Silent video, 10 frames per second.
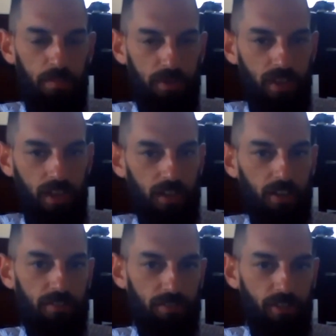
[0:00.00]
in
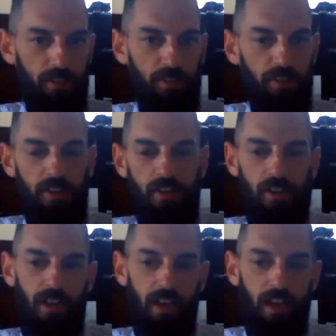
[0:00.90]
particular for
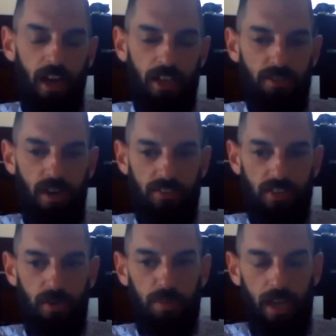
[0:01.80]
like
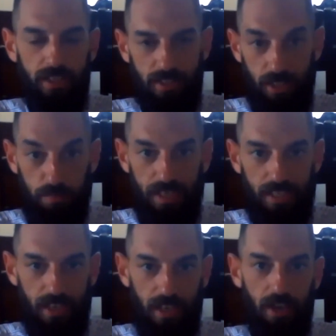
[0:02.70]
contracts that apply to the
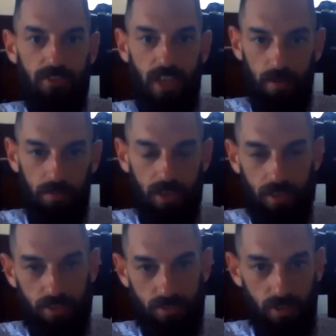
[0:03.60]
media and
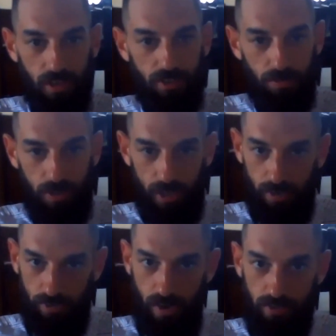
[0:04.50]
entertainment industry. I just want
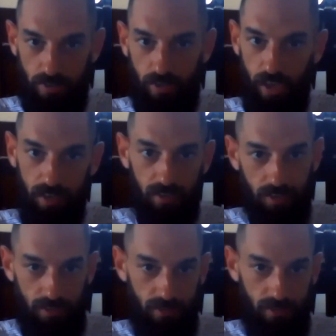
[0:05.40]
to get your thoughts on that.